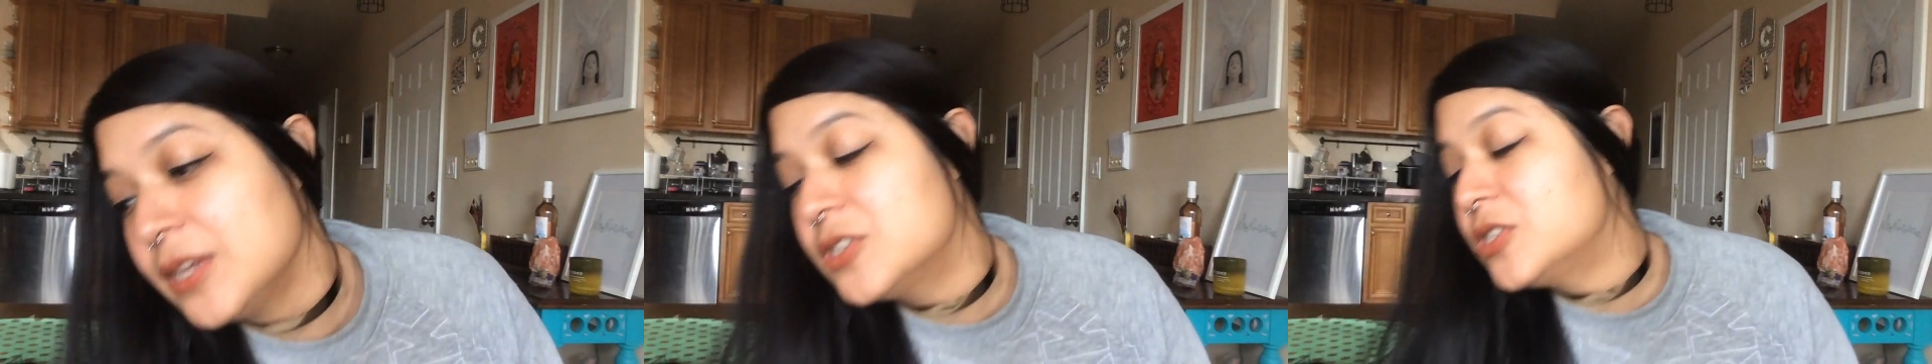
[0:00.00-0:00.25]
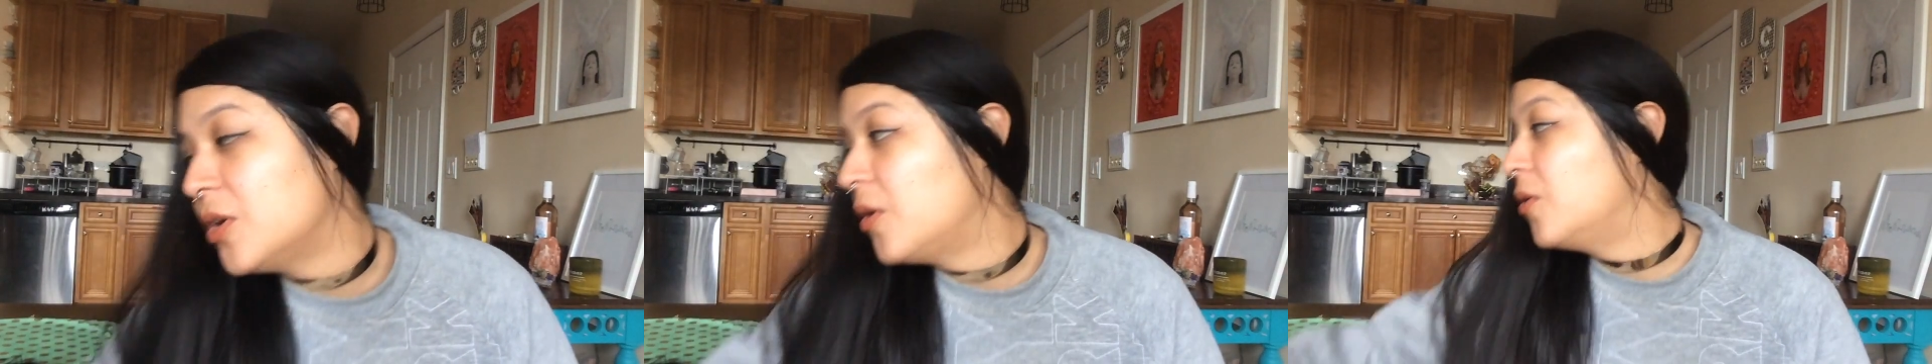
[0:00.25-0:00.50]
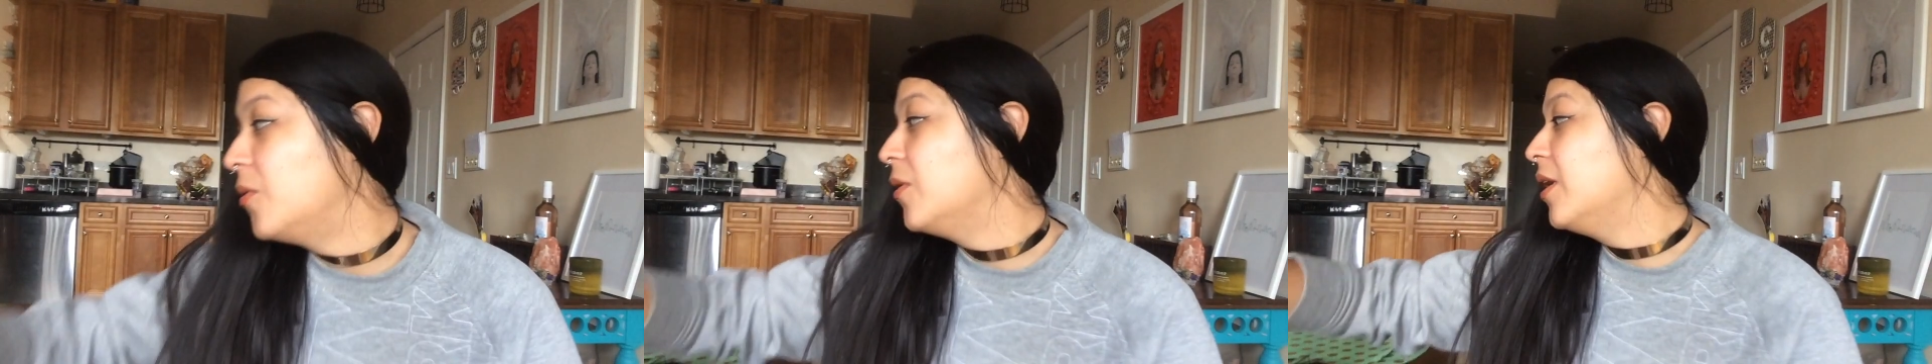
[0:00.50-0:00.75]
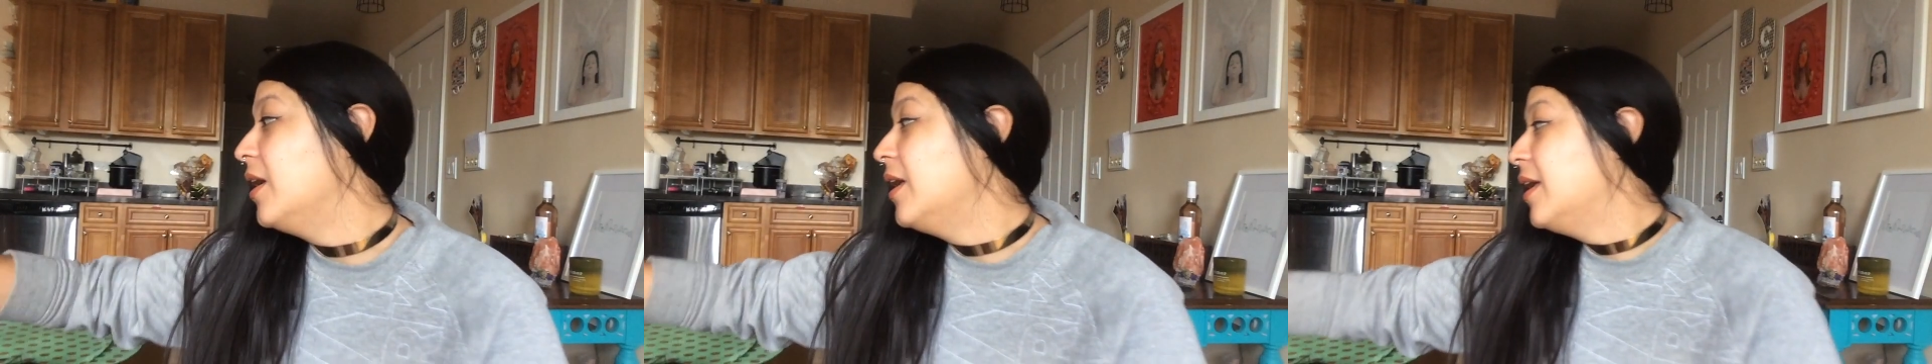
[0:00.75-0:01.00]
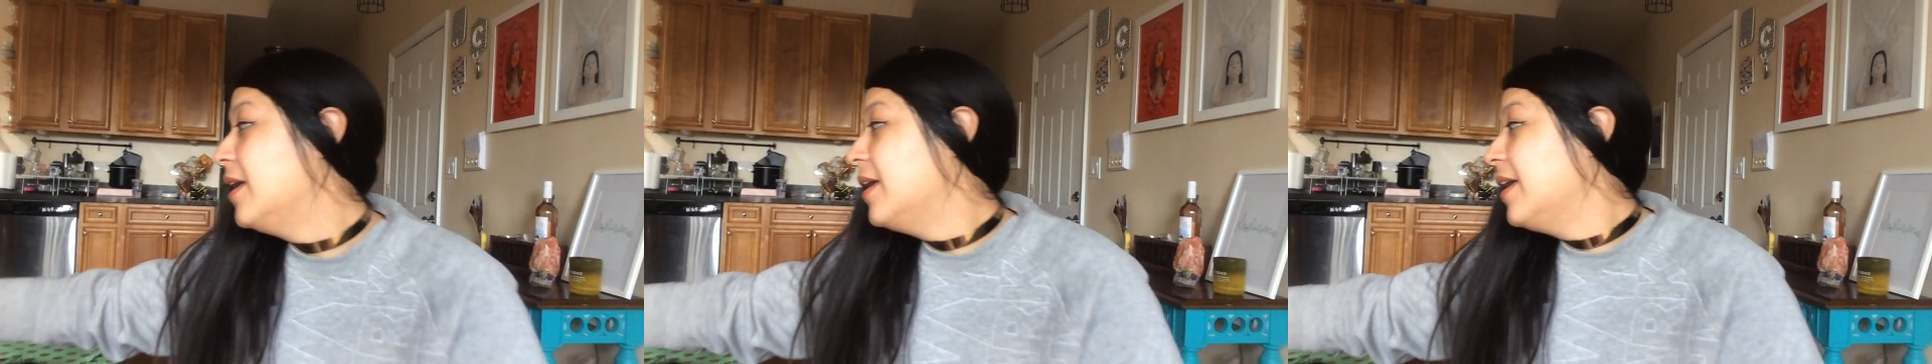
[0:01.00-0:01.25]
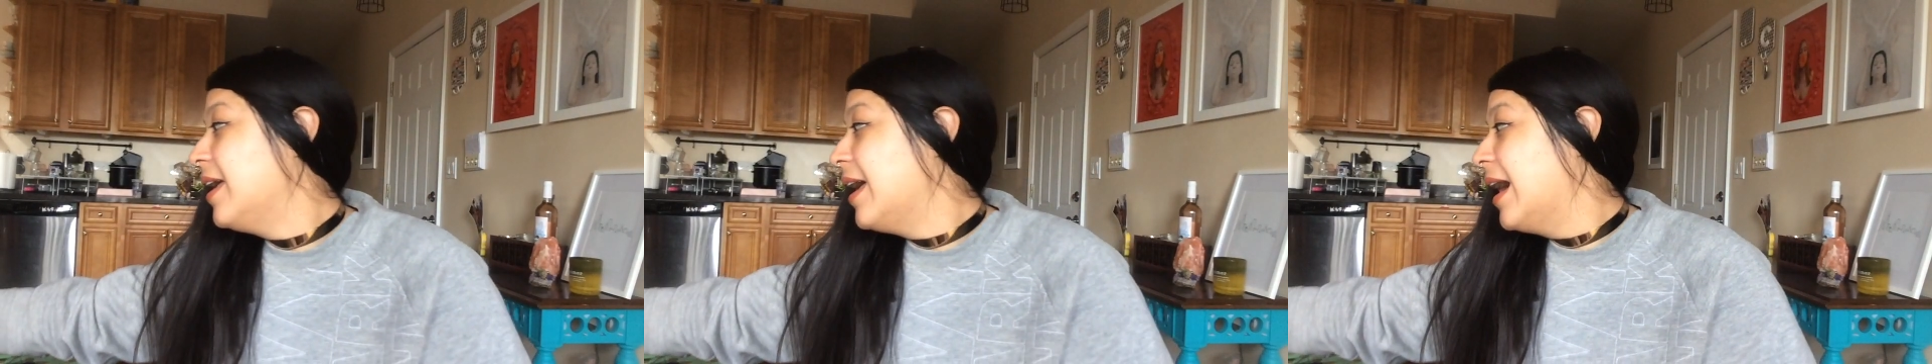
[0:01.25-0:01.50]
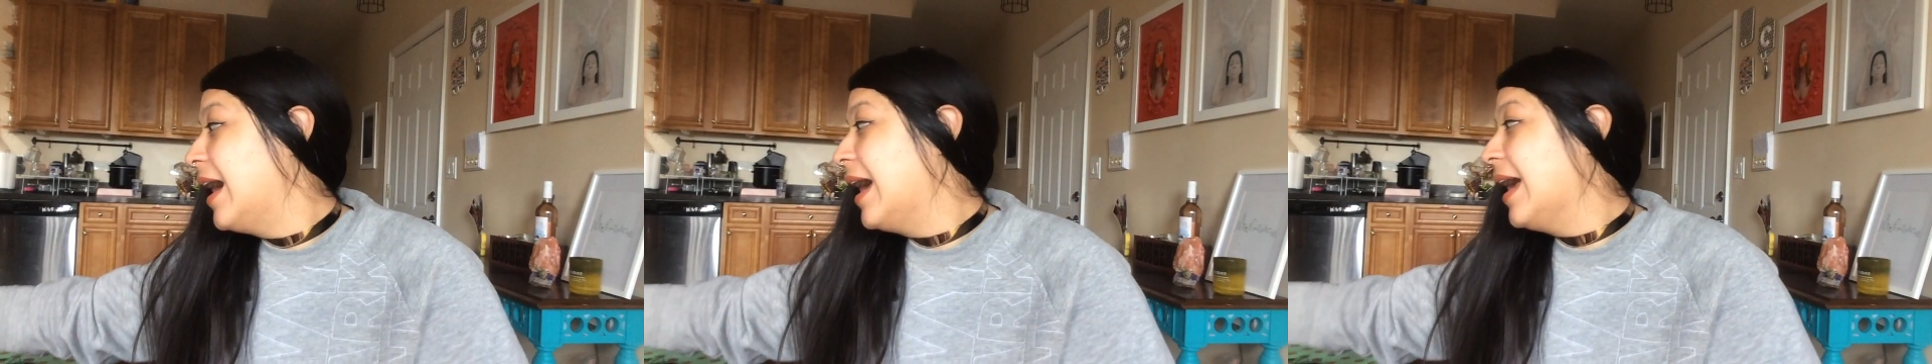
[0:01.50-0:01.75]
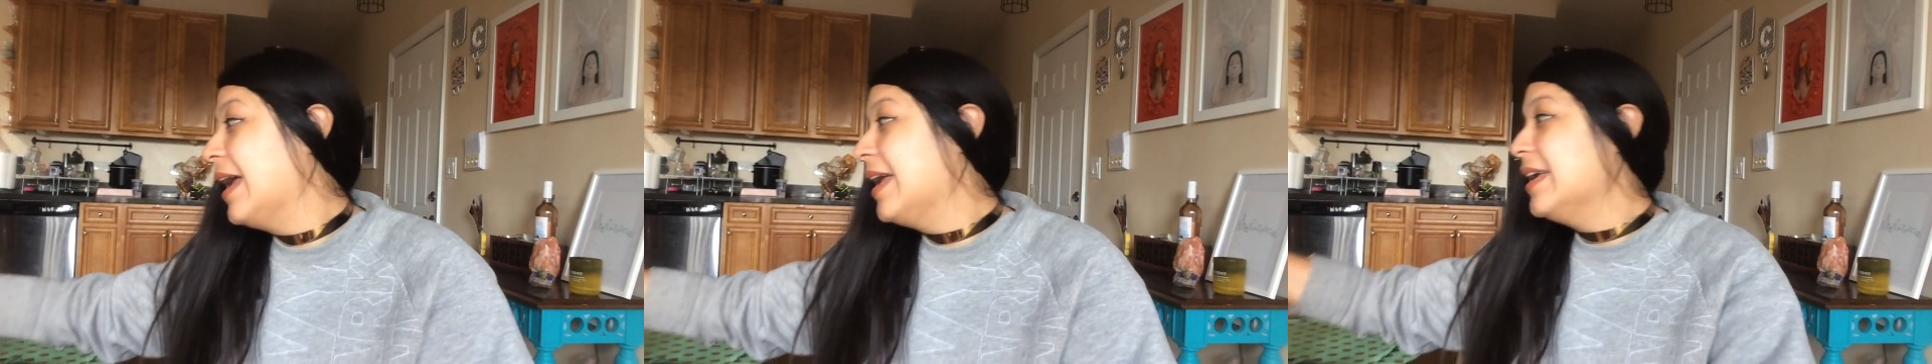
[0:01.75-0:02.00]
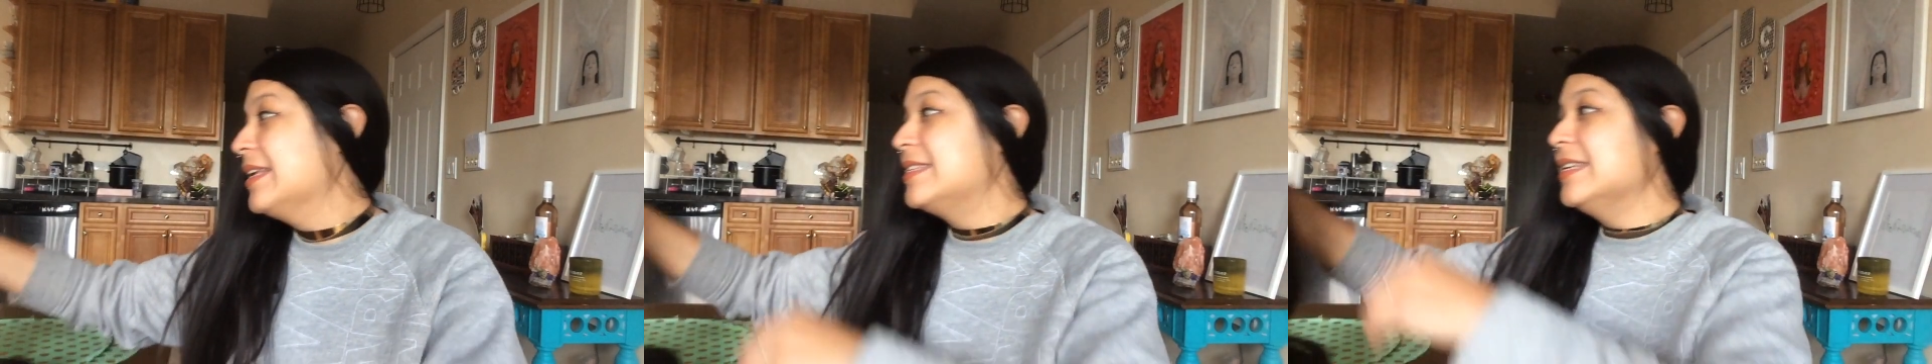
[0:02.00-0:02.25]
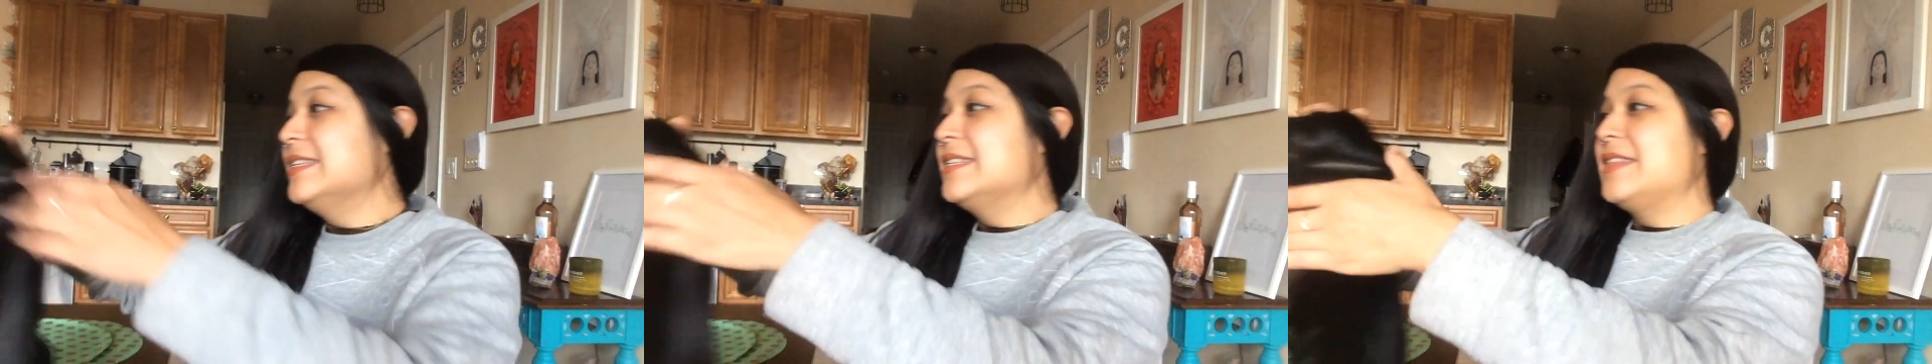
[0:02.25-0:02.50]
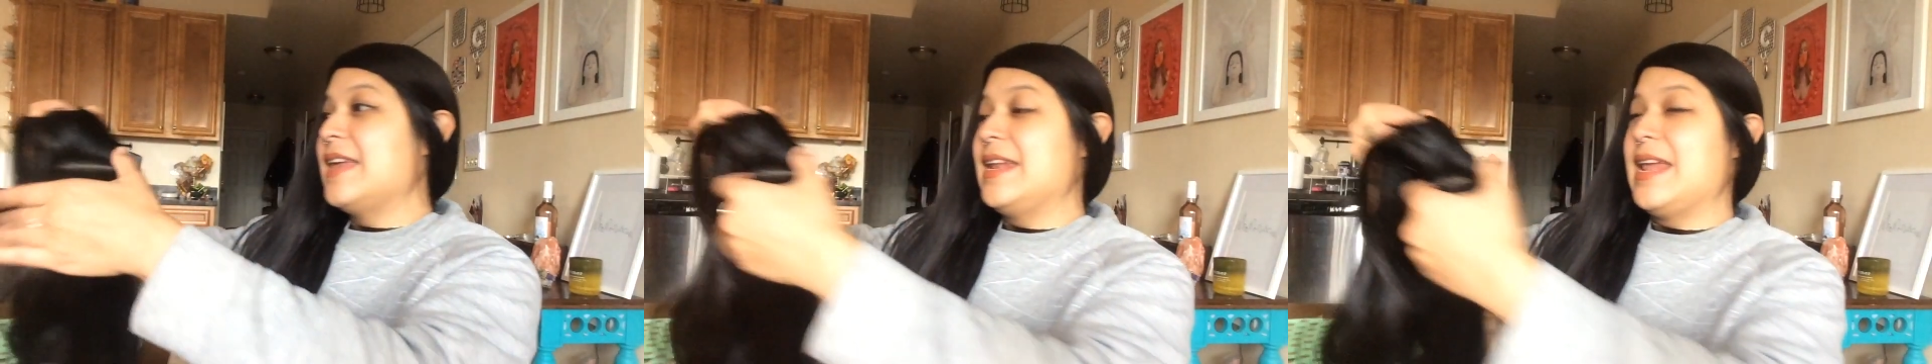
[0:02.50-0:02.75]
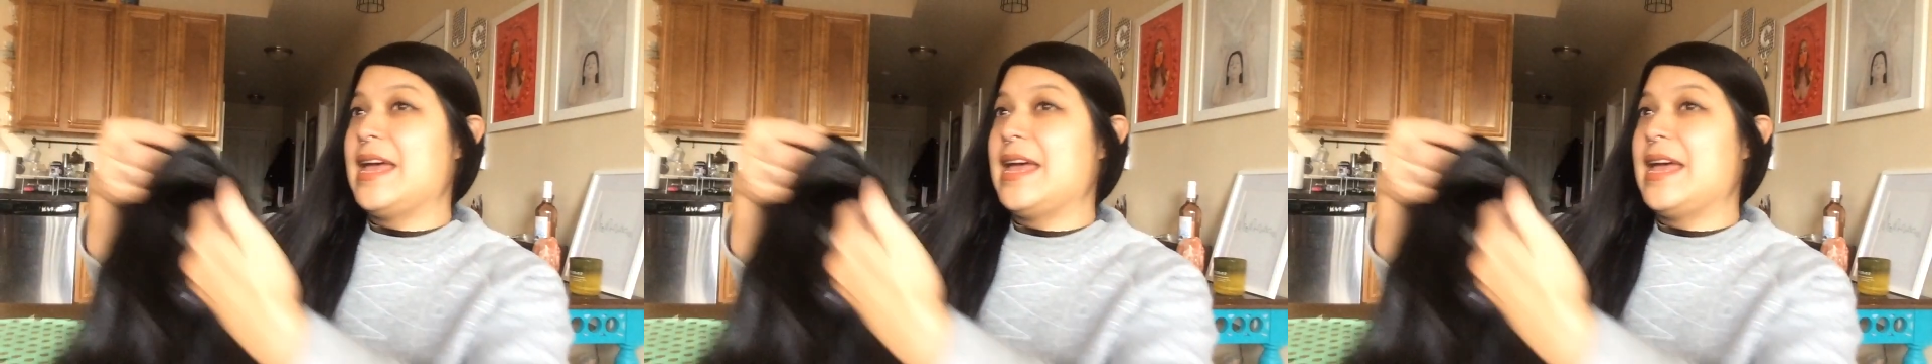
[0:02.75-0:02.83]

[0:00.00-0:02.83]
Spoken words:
So I since then